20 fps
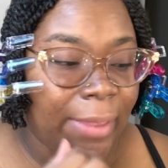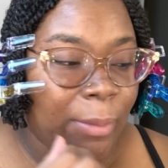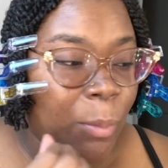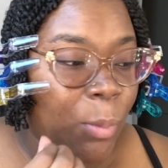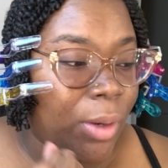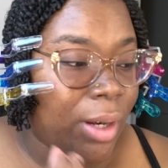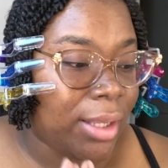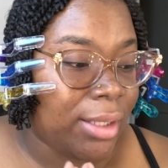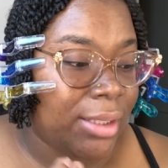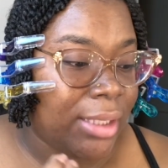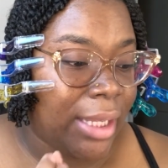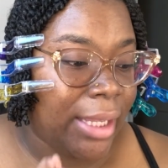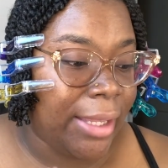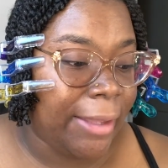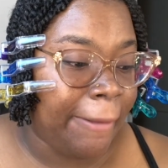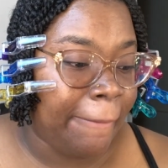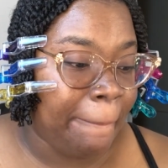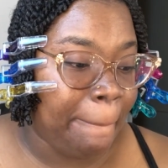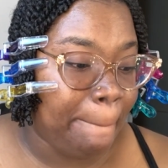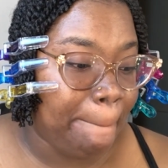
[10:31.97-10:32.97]
When I
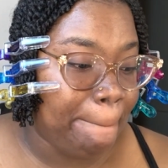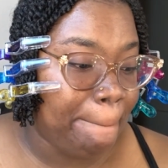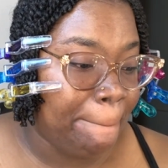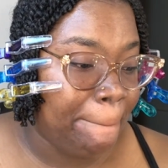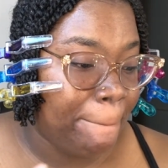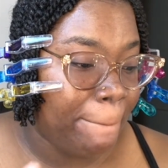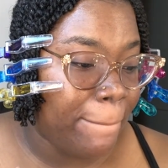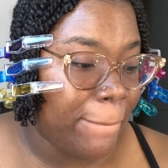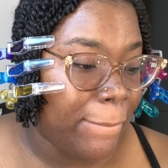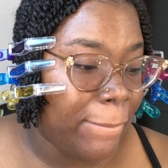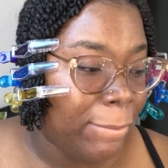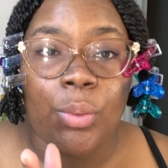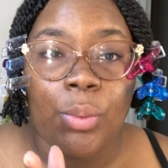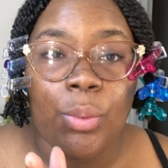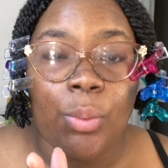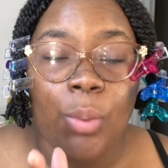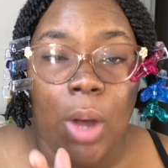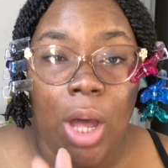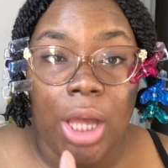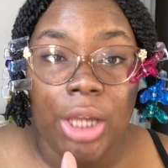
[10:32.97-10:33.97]
say
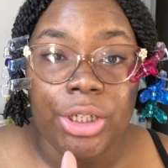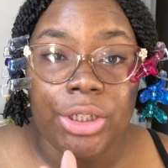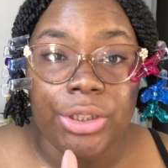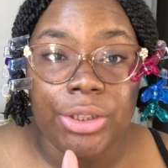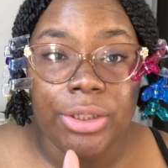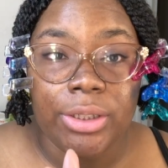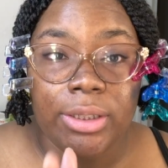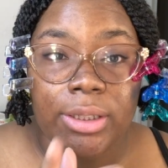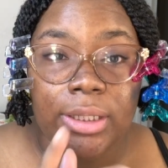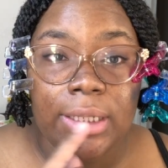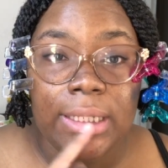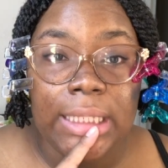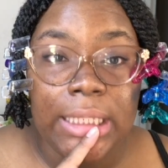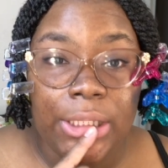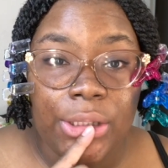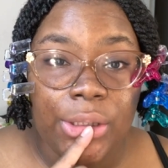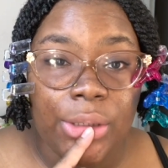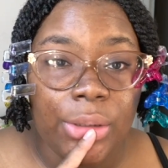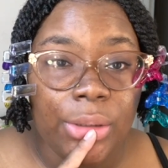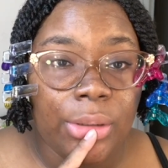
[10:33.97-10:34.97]
wash
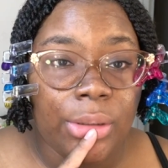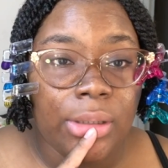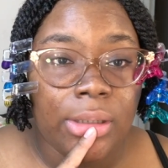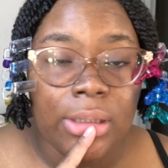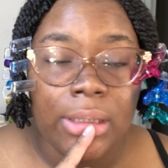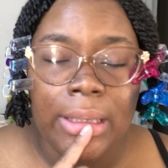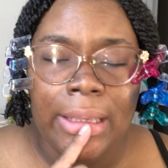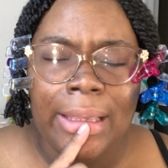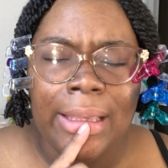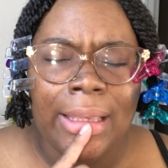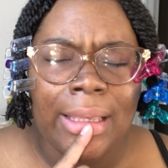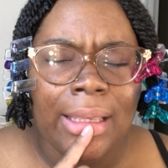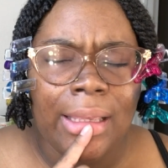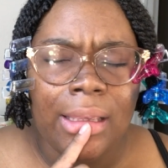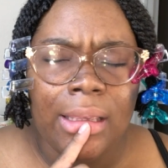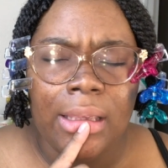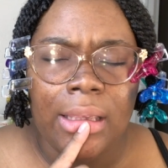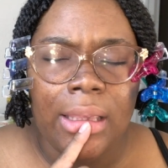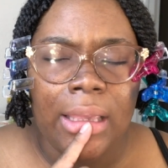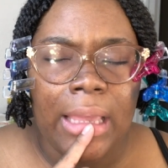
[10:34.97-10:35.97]
cleanser,
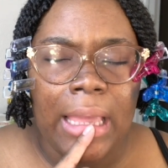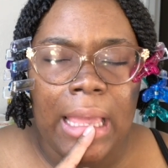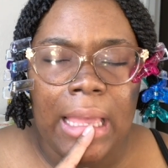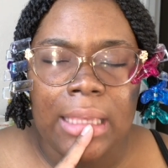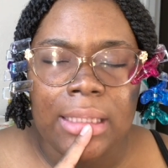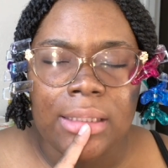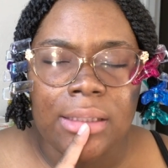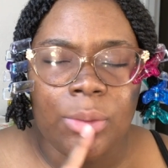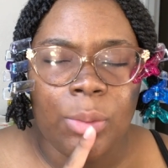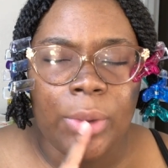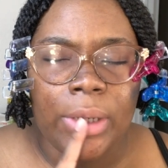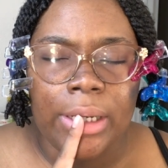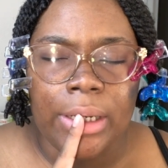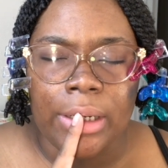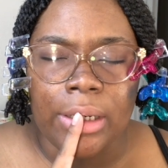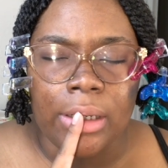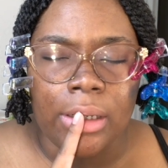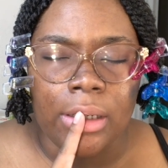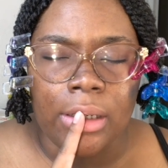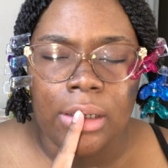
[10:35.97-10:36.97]
I
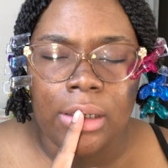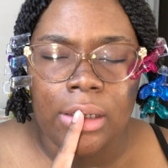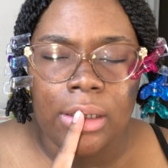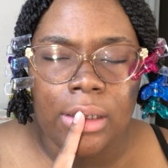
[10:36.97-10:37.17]
swear